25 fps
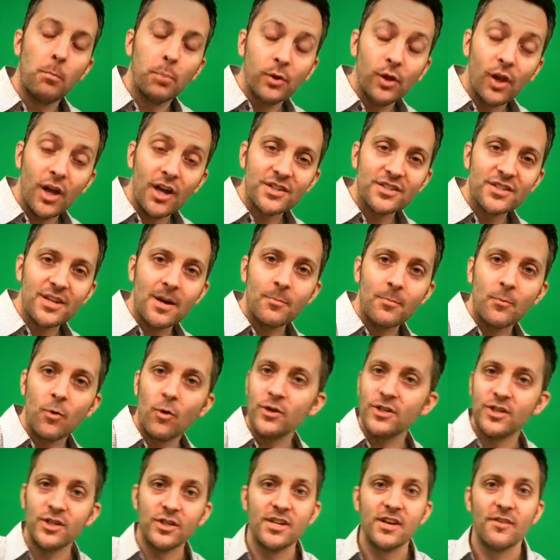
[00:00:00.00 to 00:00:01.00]
Plus, I'm
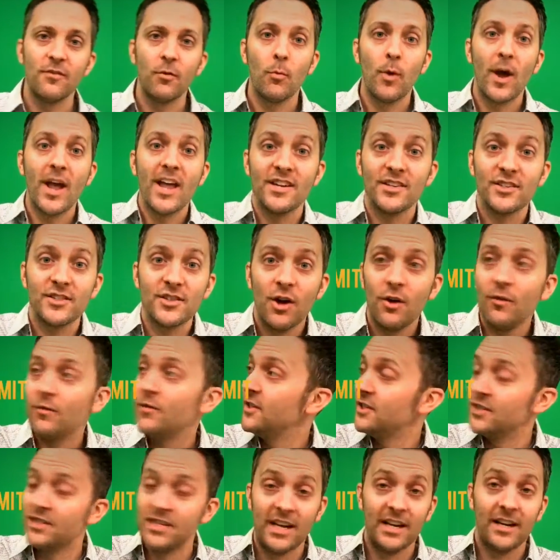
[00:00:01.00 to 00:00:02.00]
going to give away a
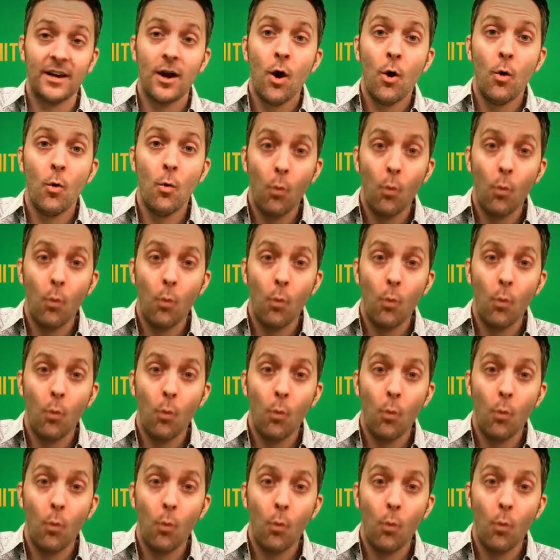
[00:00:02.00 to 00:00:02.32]
selfie stick.